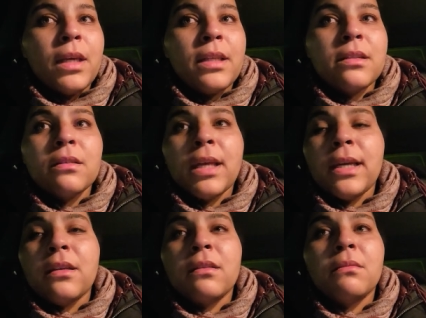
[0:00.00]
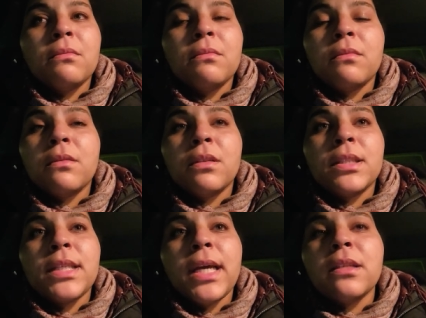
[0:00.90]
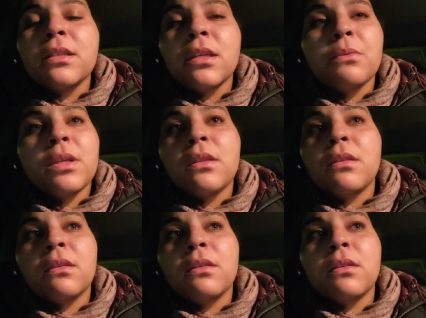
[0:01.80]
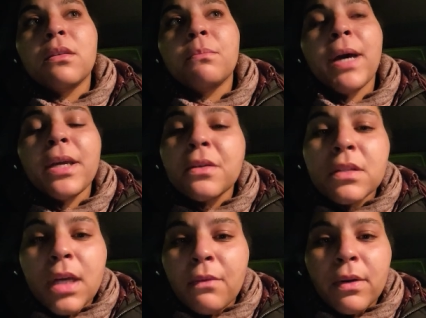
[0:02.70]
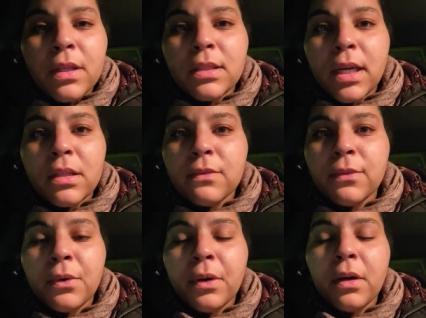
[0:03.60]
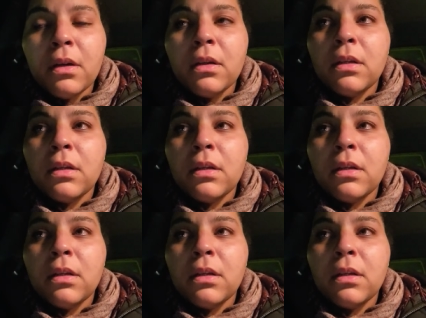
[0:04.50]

It's like dancing with by yourself on the dance floor